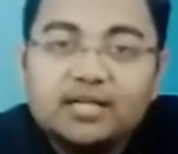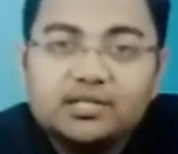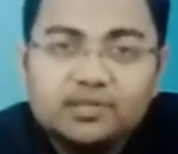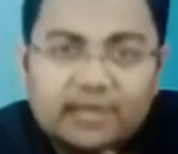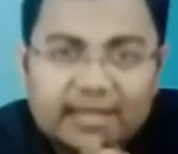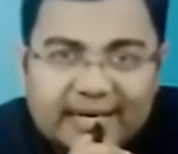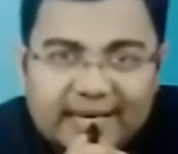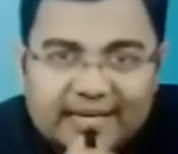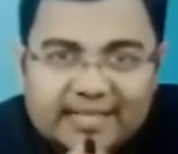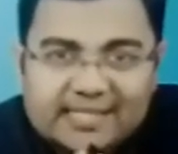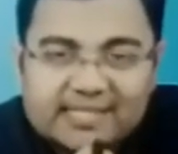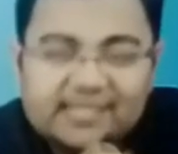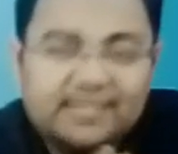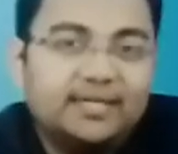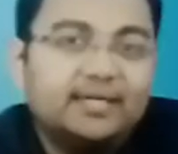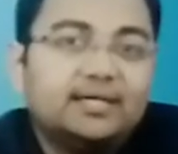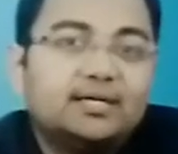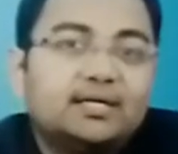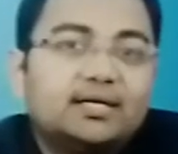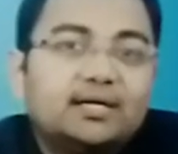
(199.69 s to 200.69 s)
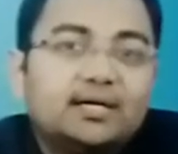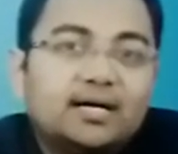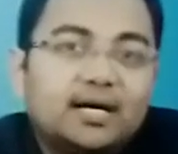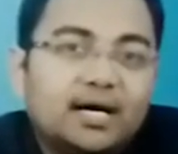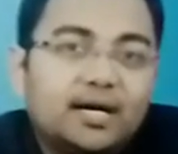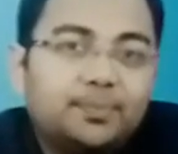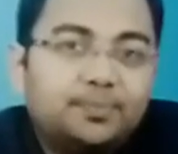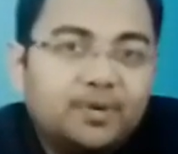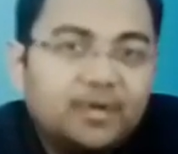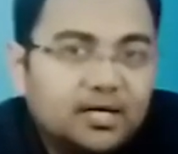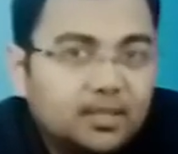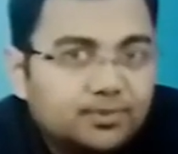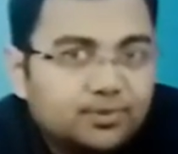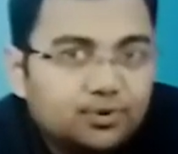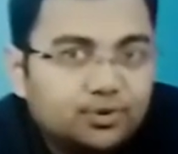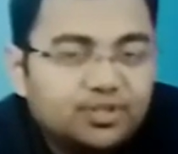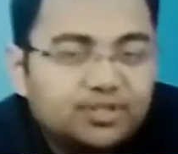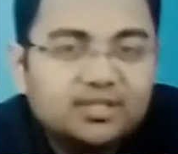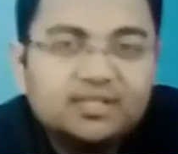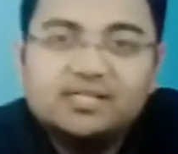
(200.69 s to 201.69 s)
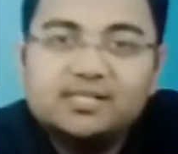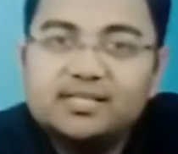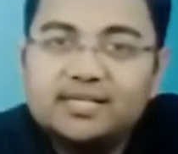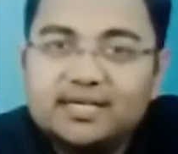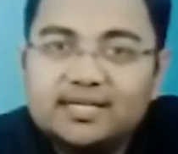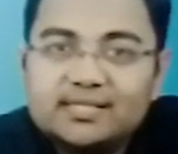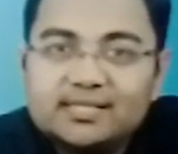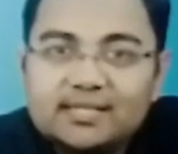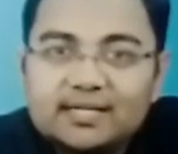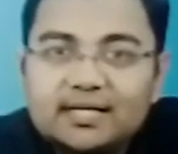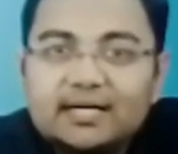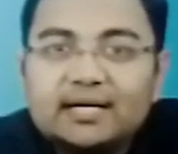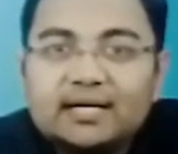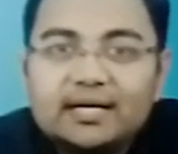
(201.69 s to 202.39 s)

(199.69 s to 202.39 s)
So let's say a prelims question says,